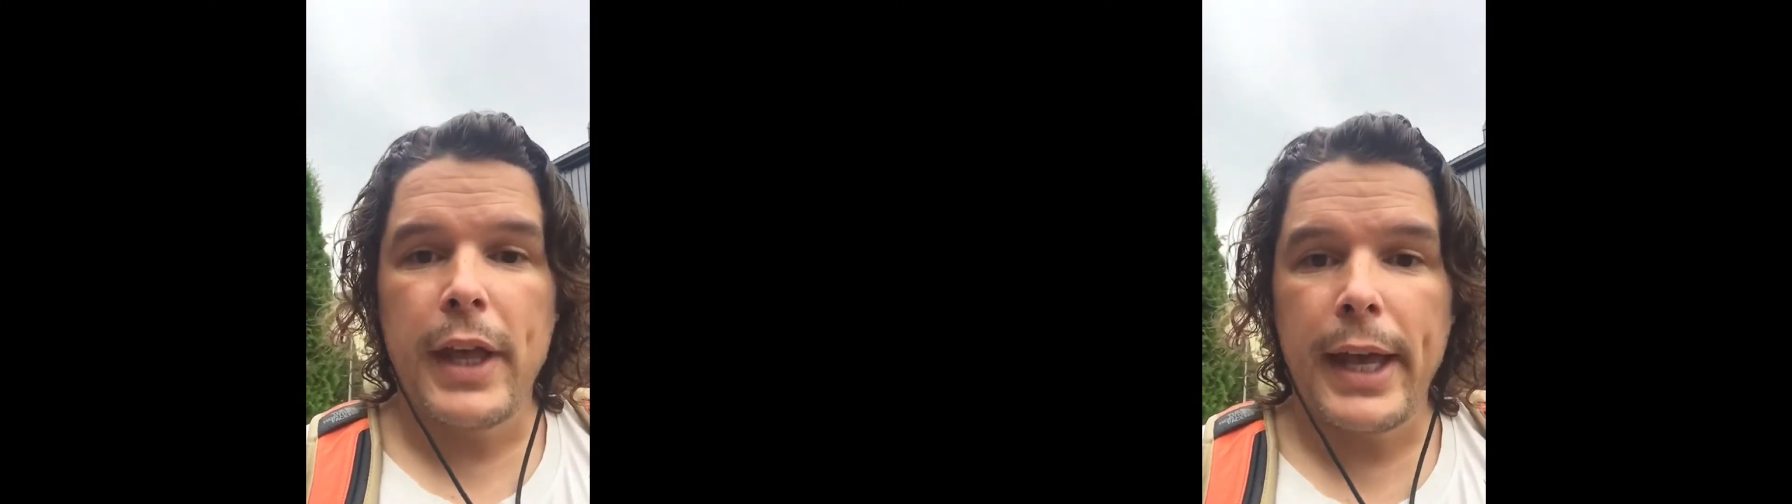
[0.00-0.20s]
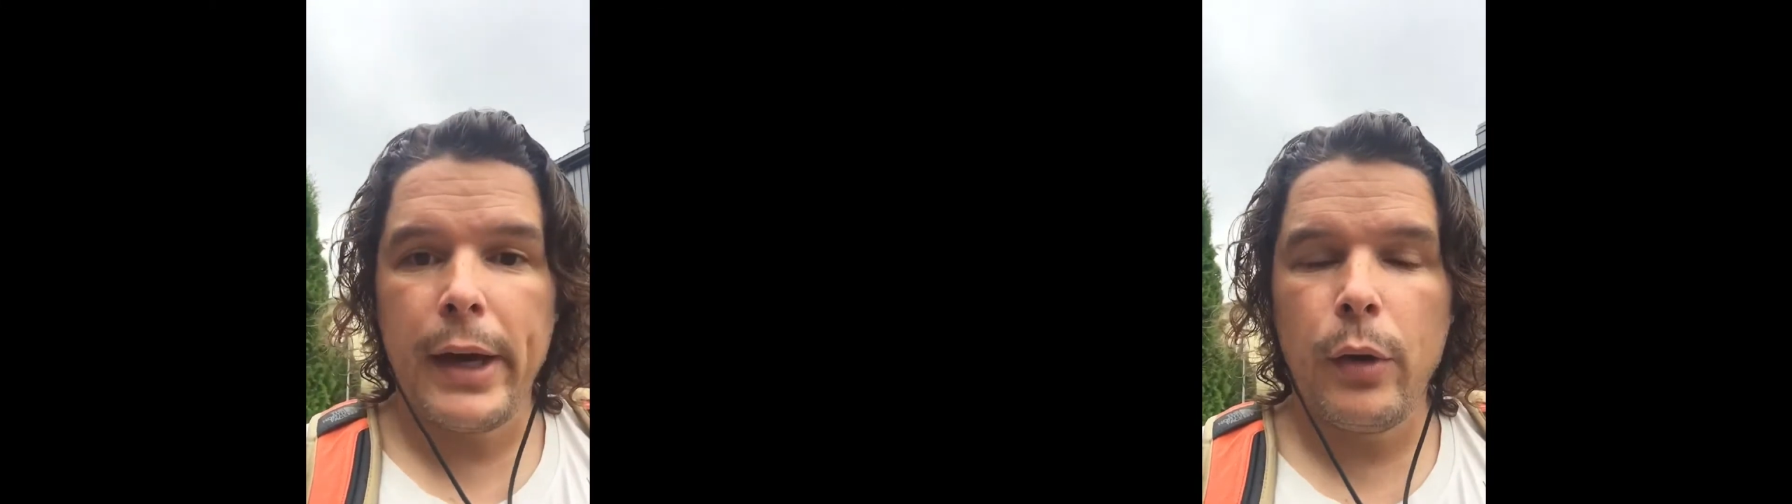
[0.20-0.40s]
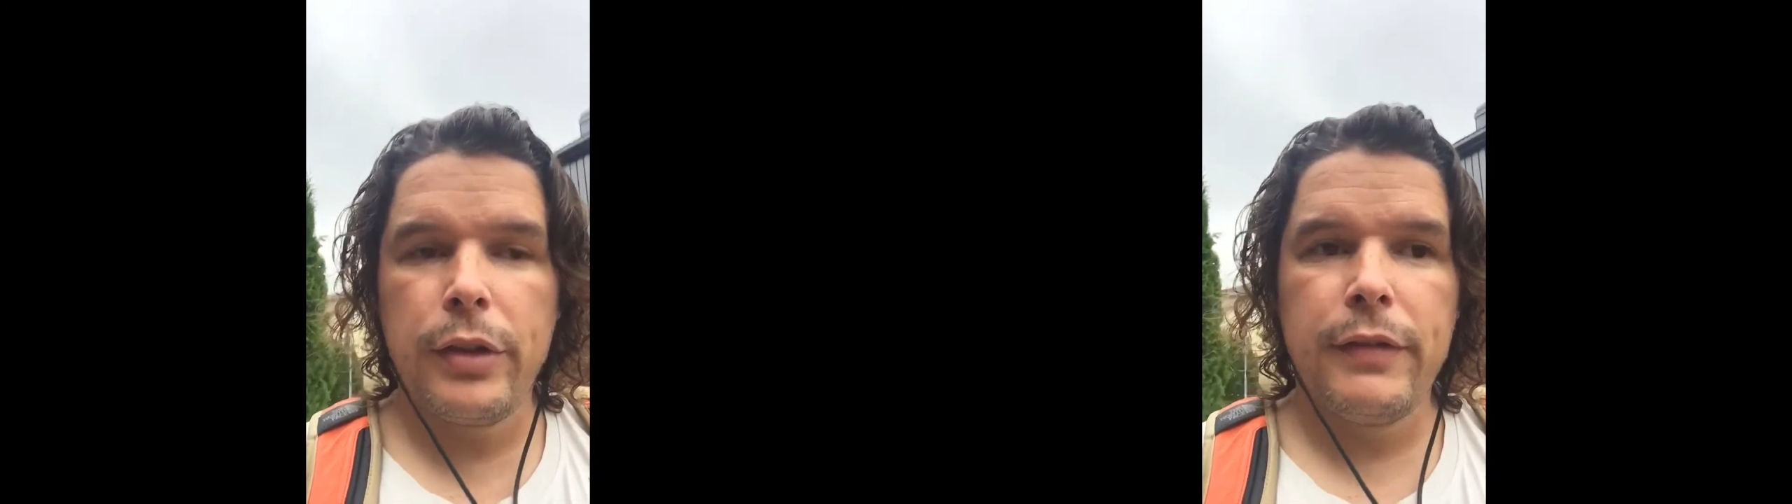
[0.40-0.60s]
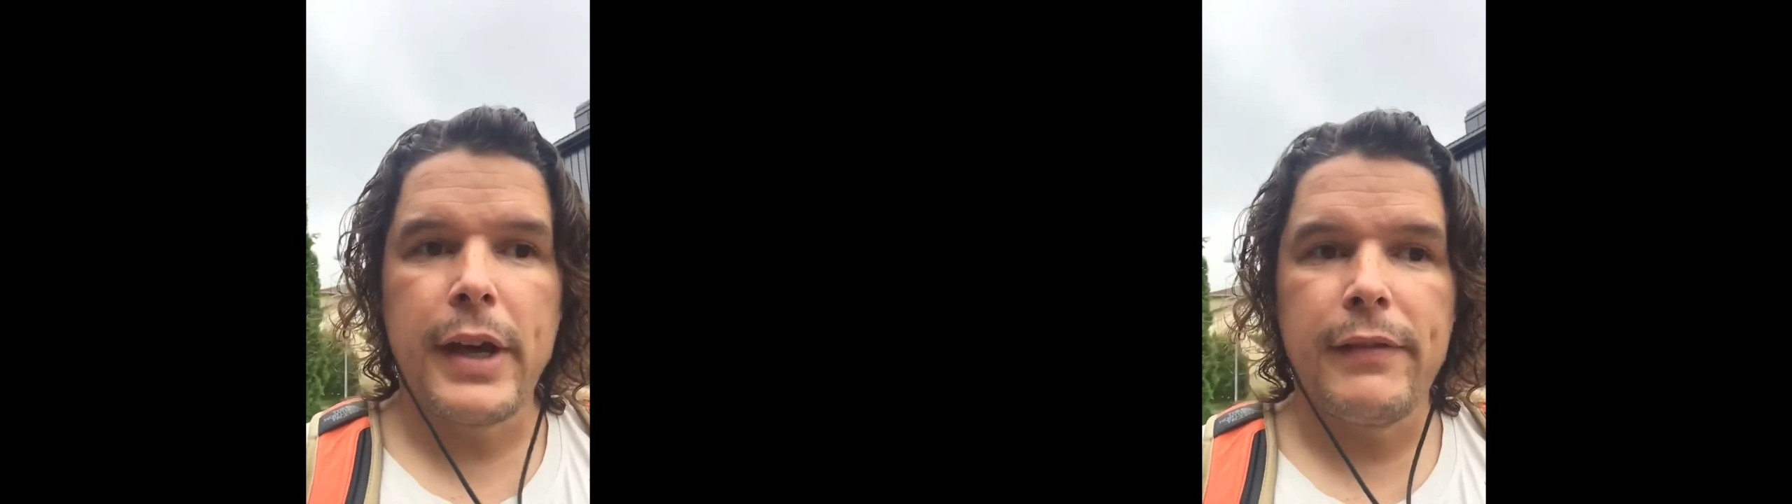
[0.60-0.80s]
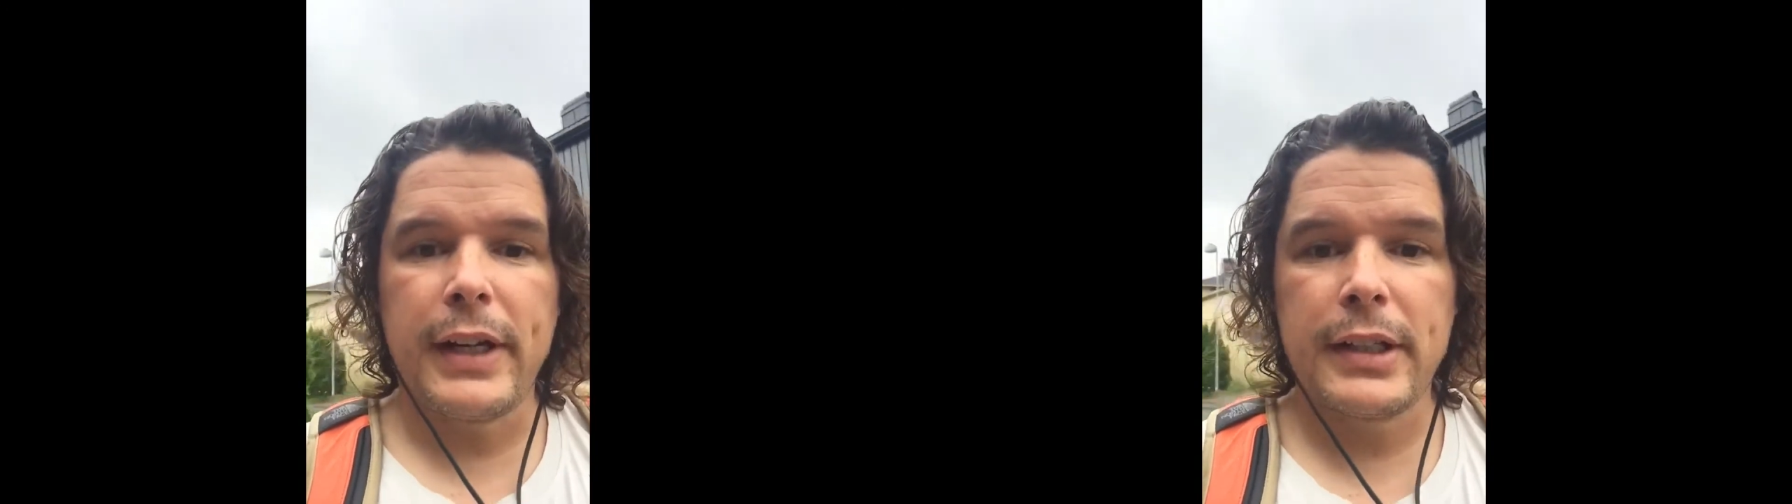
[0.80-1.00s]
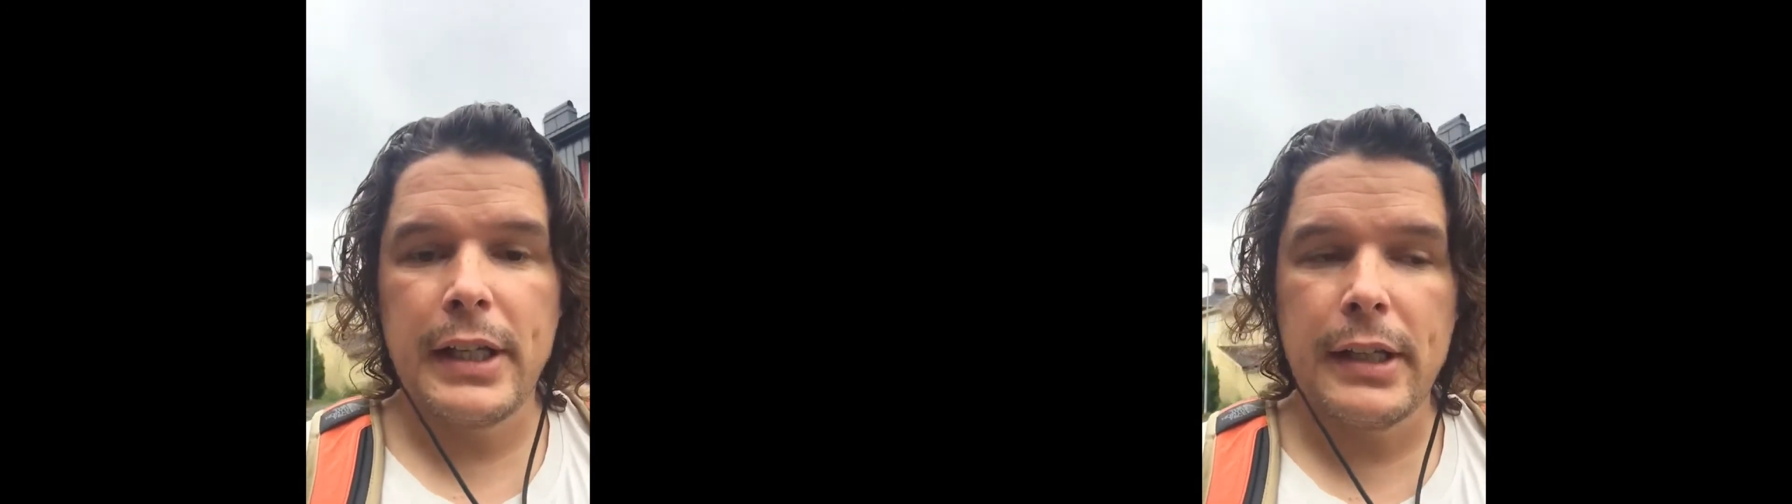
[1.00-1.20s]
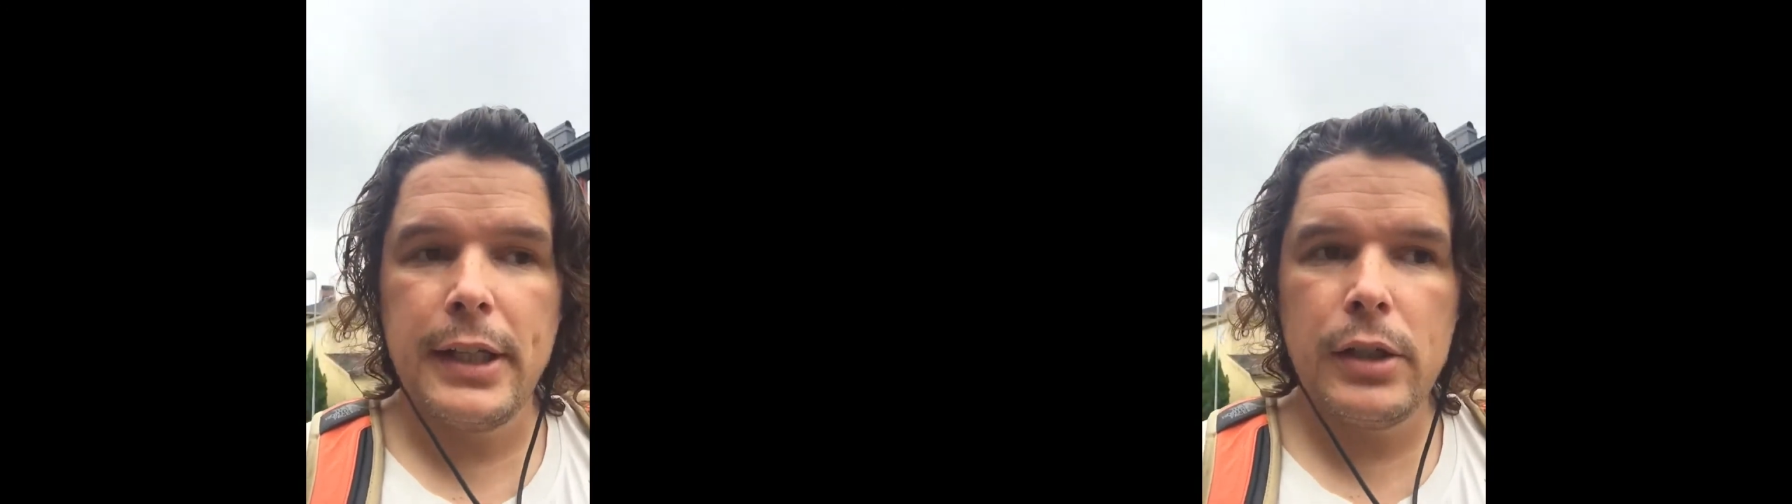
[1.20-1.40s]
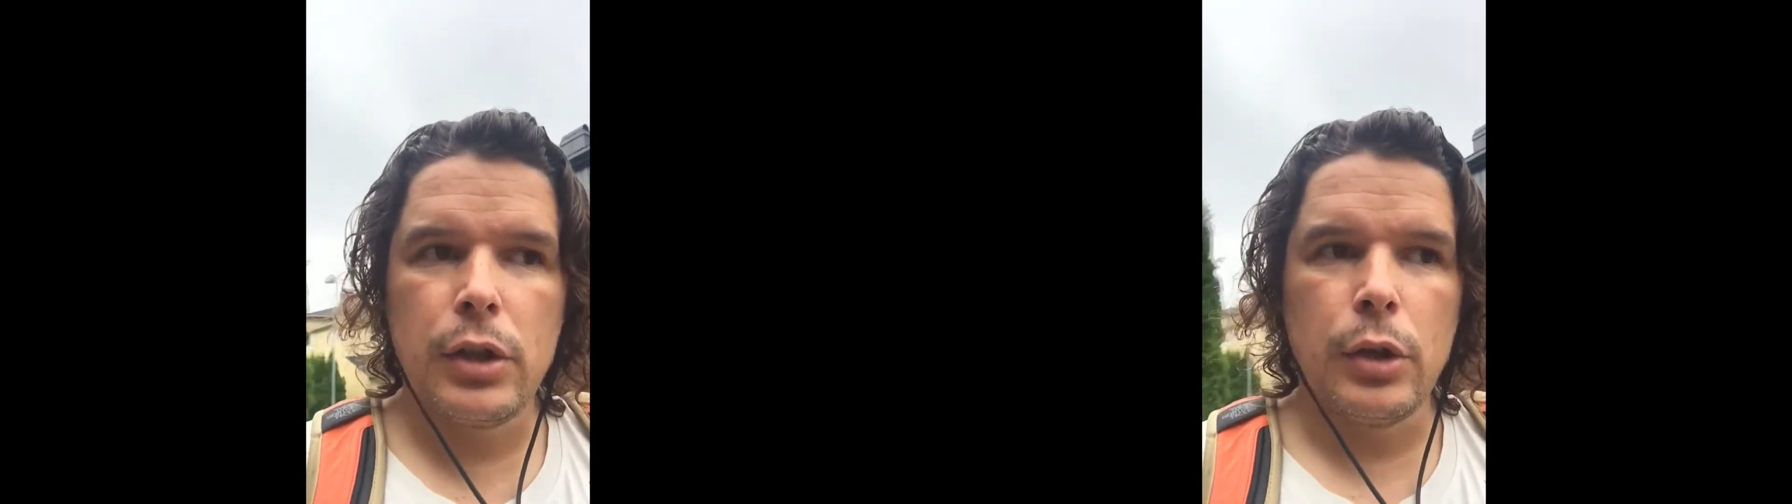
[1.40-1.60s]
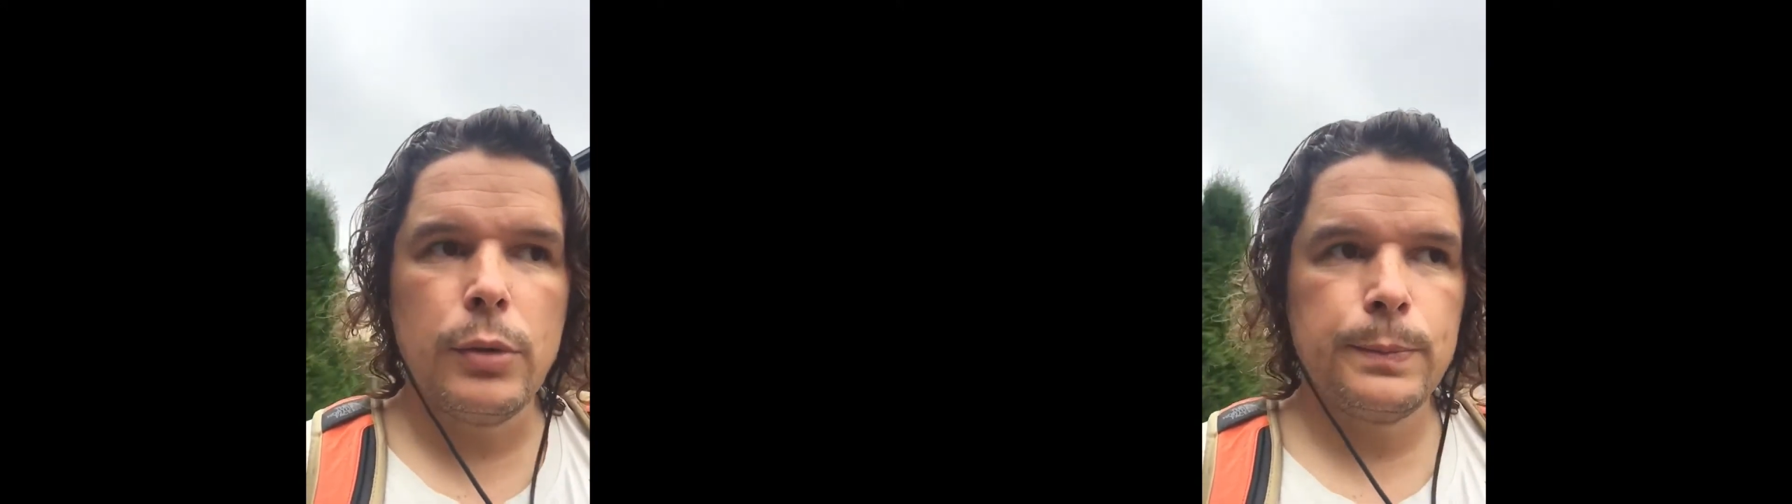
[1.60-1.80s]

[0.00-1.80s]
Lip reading: health of that vascular tissue,